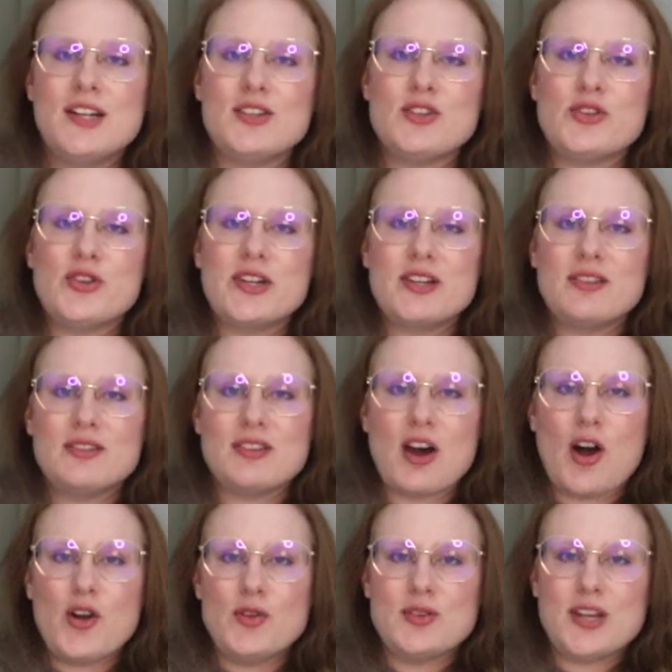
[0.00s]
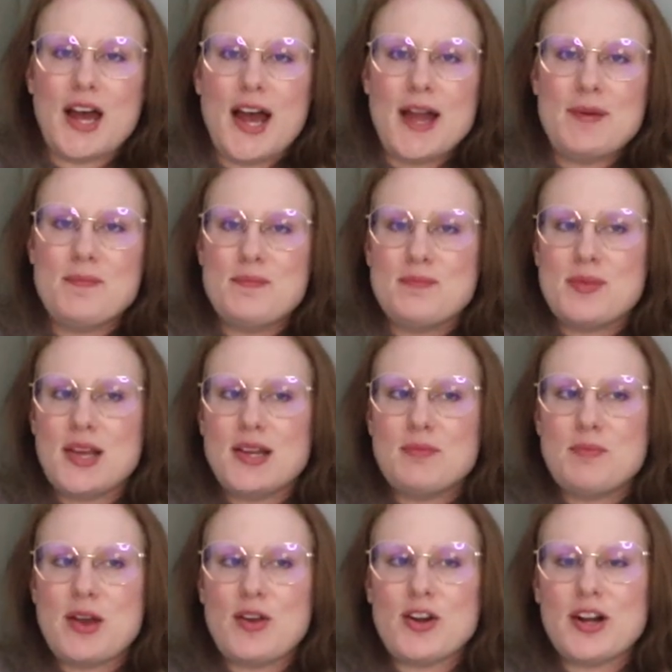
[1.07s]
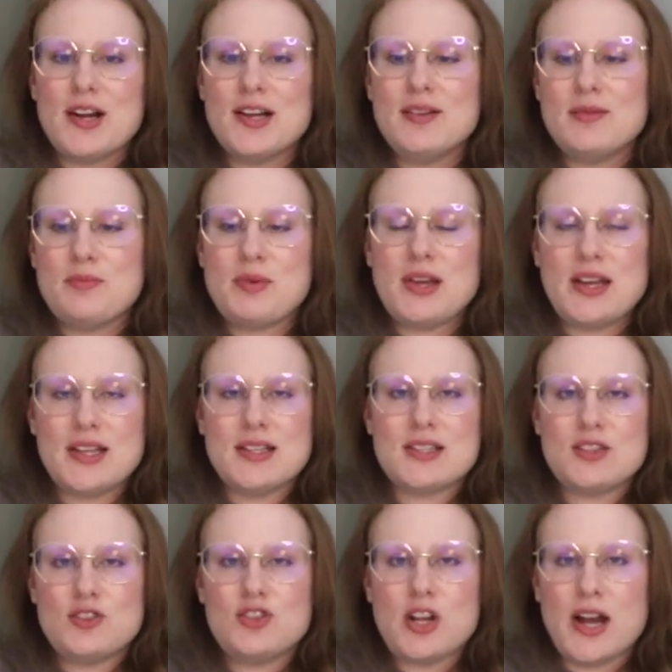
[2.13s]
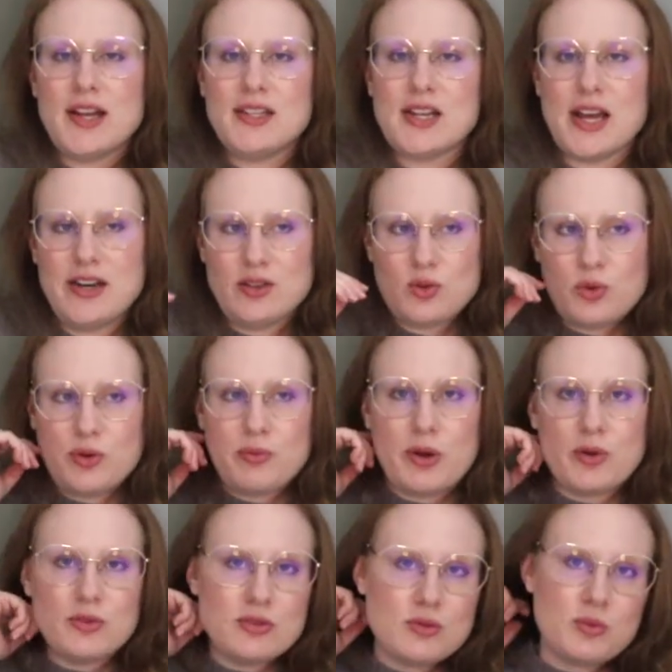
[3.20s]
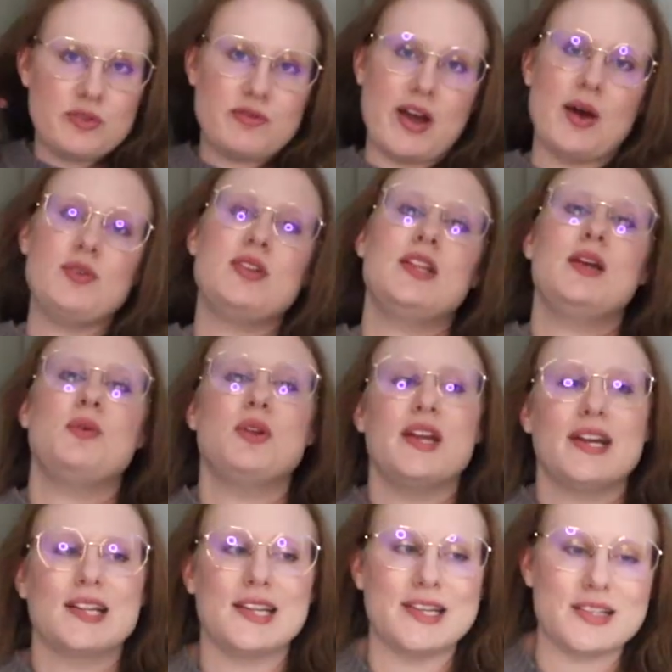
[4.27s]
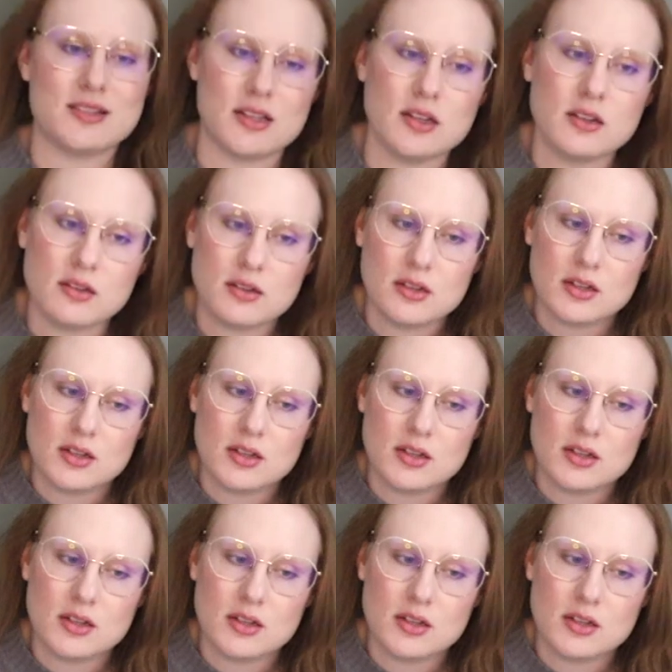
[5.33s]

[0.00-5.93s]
during our time in America because giant dinosaur bones were found, and they were like, listen,